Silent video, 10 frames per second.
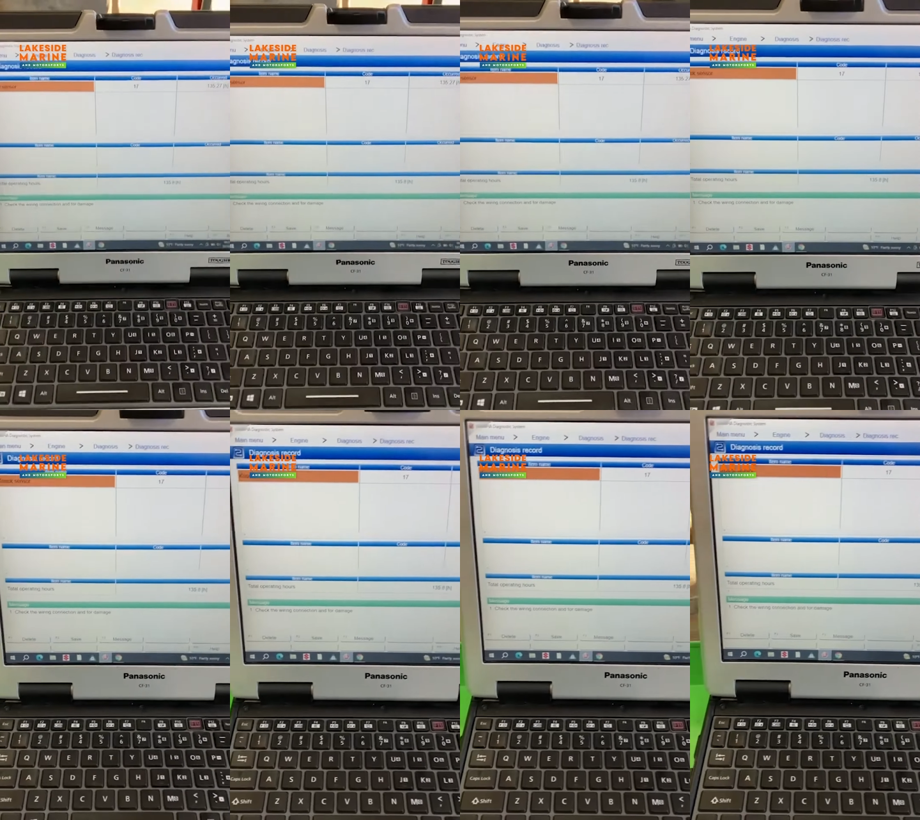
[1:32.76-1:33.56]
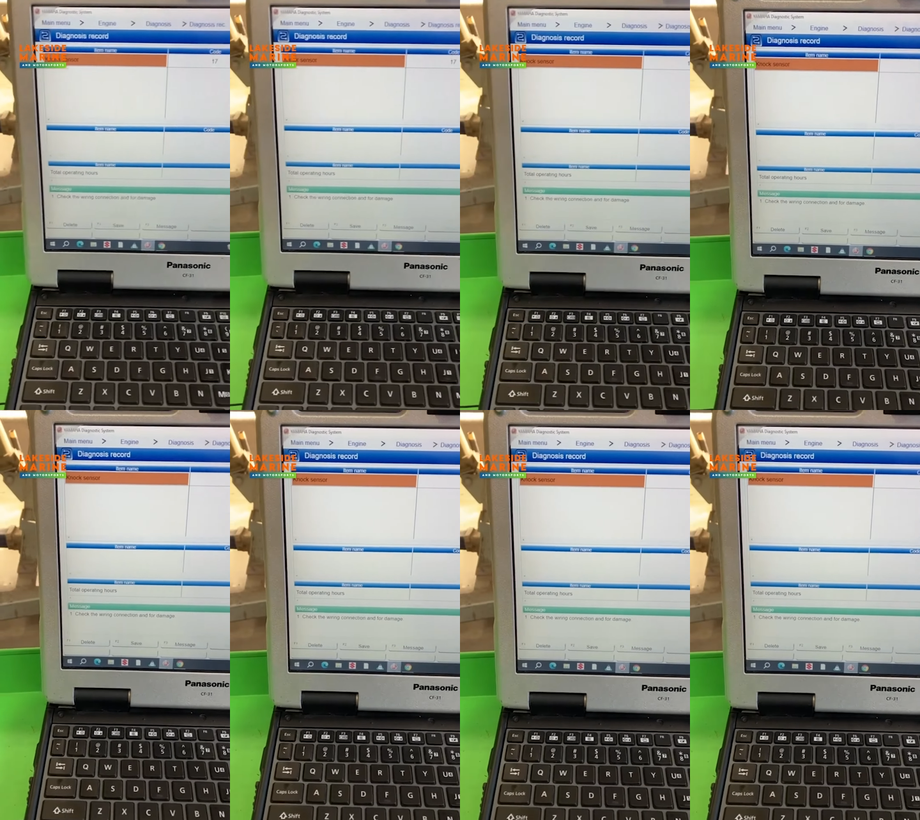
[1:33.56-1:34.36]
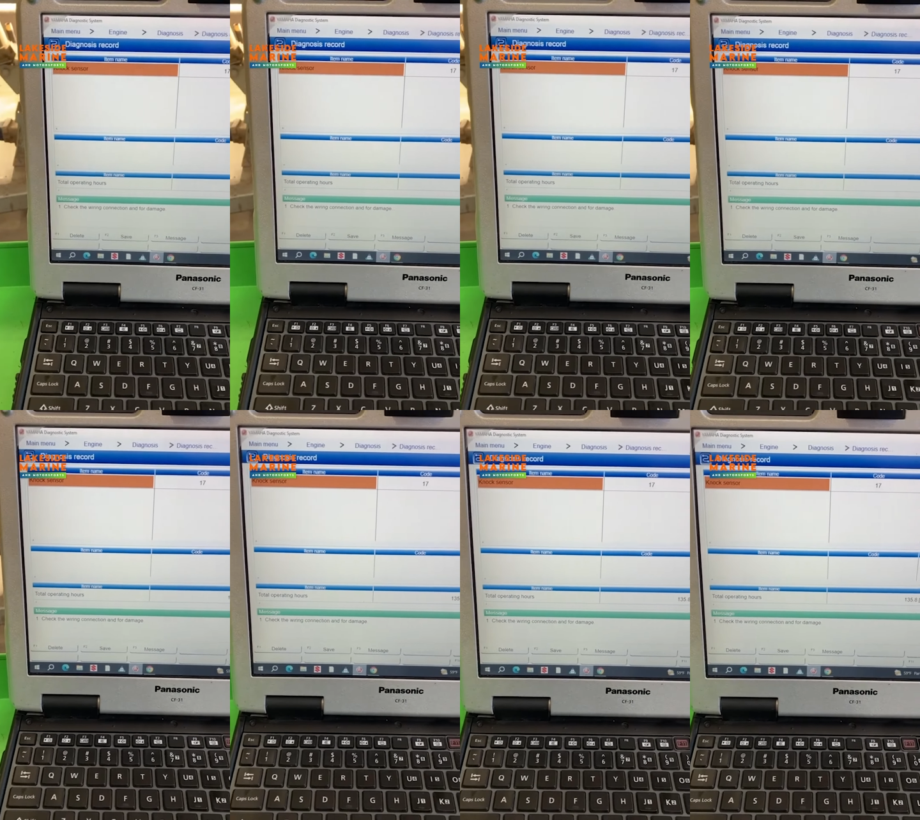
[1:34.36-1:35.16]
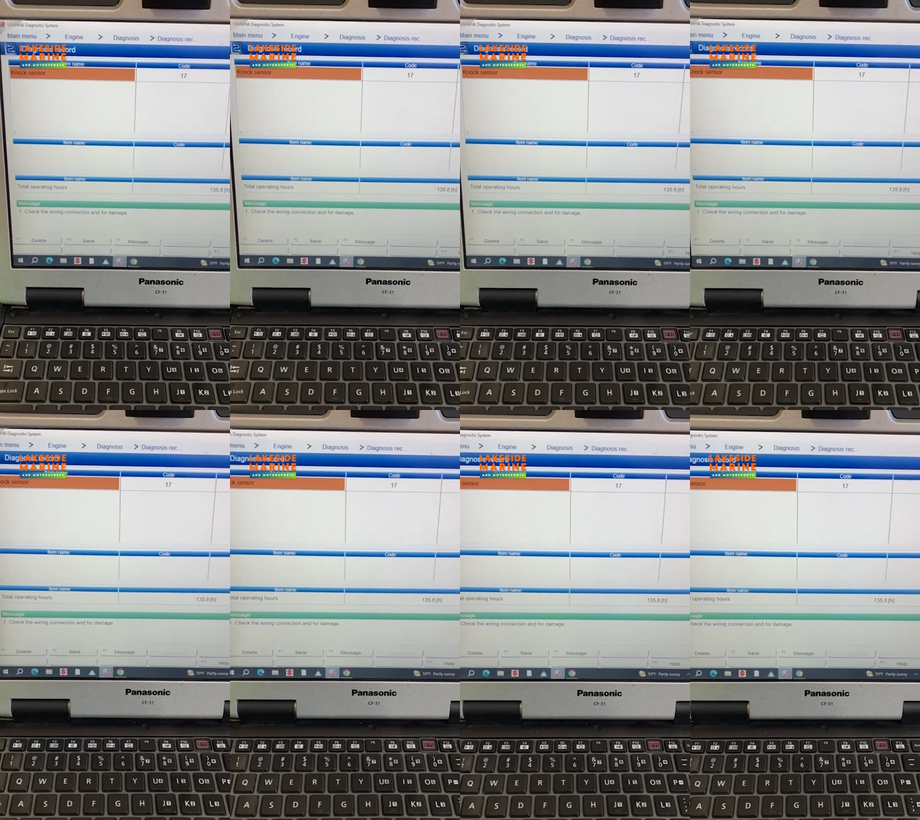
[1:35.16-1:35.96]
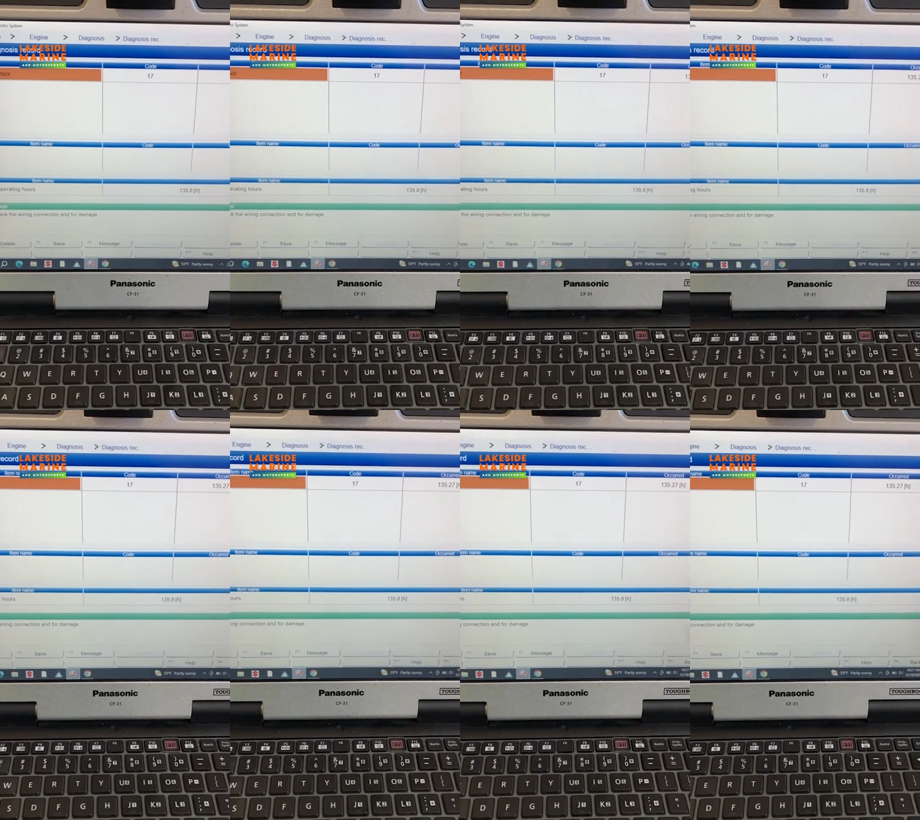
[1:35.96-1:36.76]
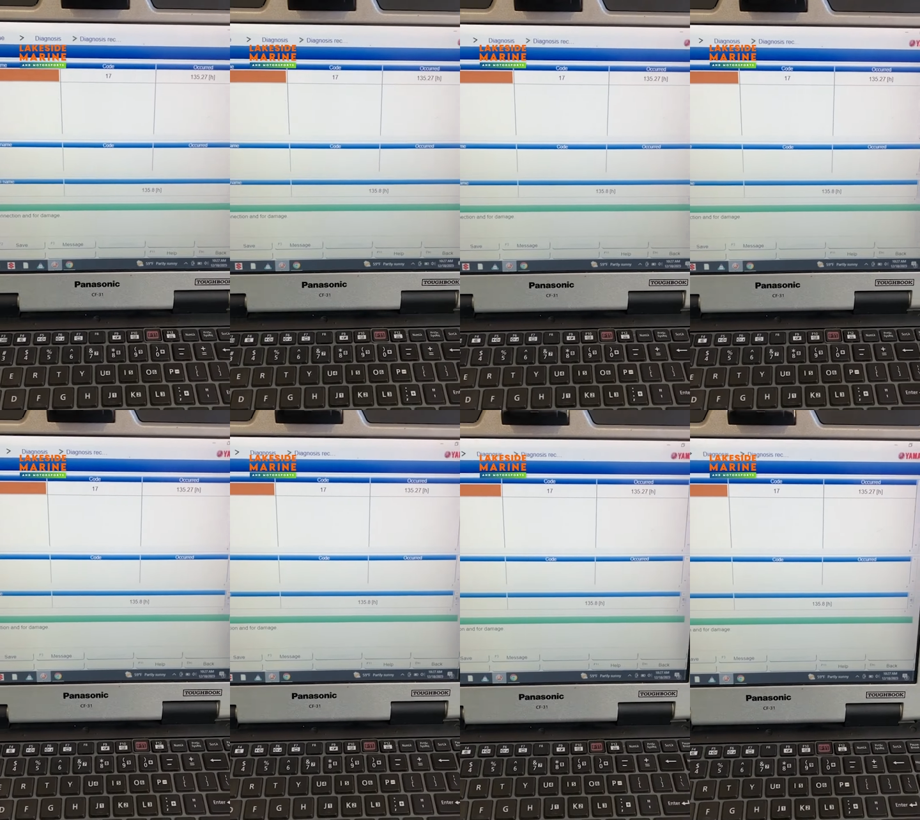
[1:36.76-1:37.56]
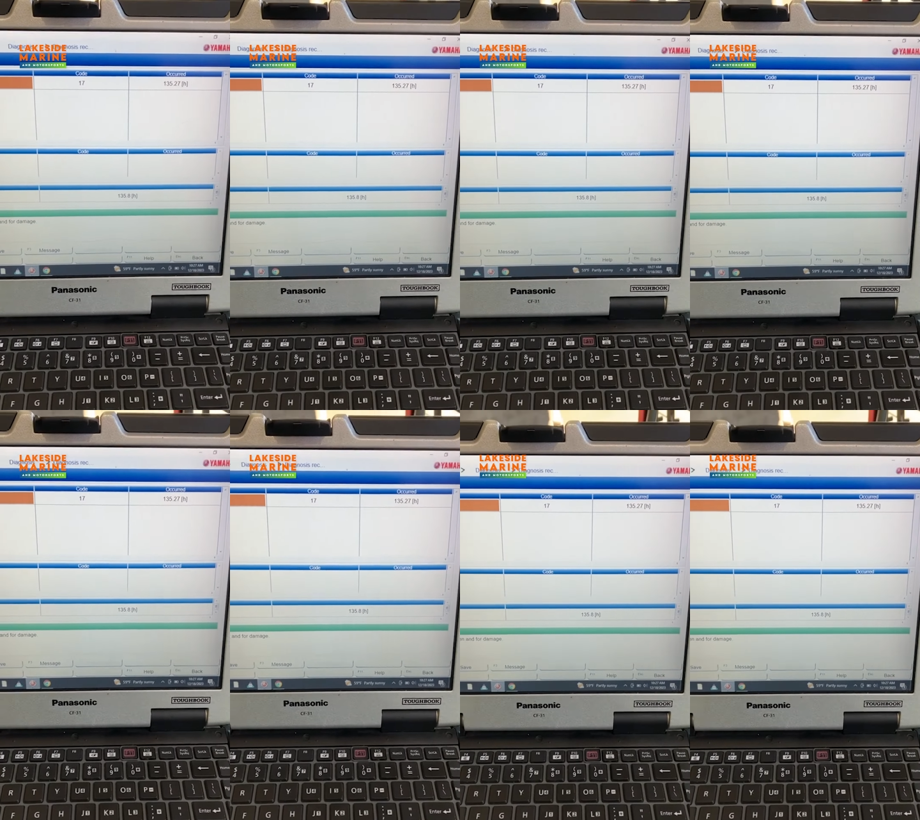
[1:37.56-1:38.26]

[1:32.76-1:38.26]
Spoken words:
No face is visible, so there are no lips to read.